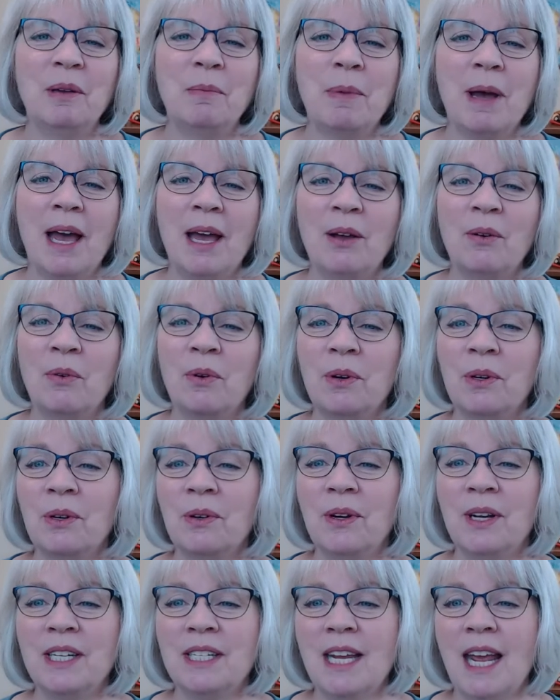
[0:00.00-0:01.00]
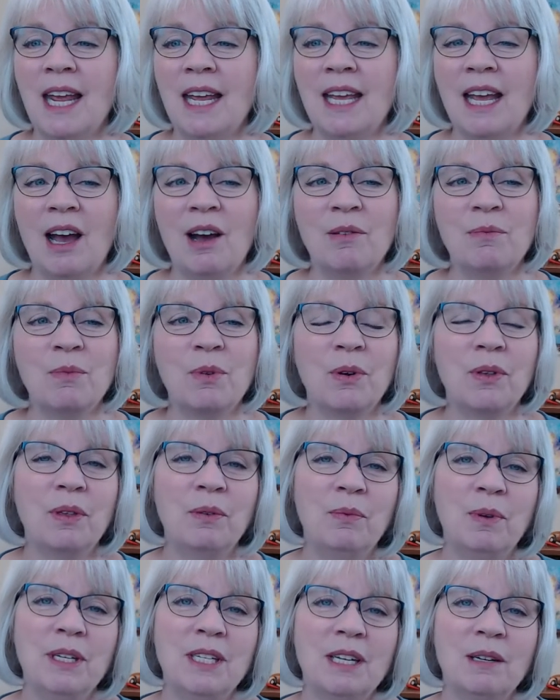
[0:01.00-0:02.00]
by ordering takeout more than
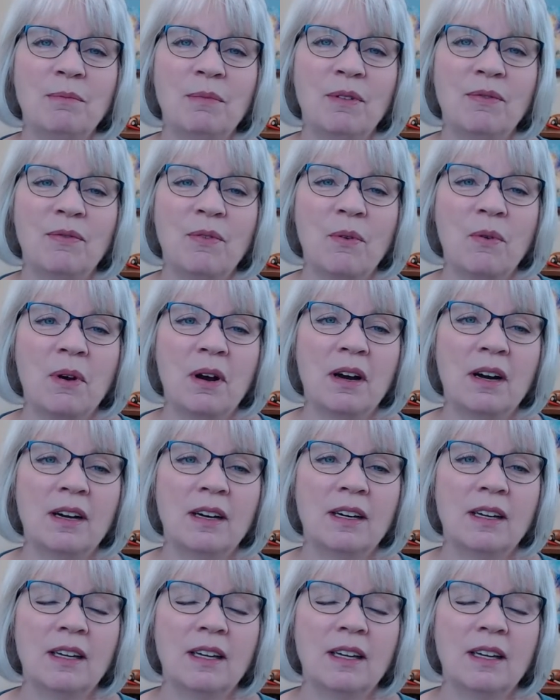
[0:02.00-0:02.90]
we did before.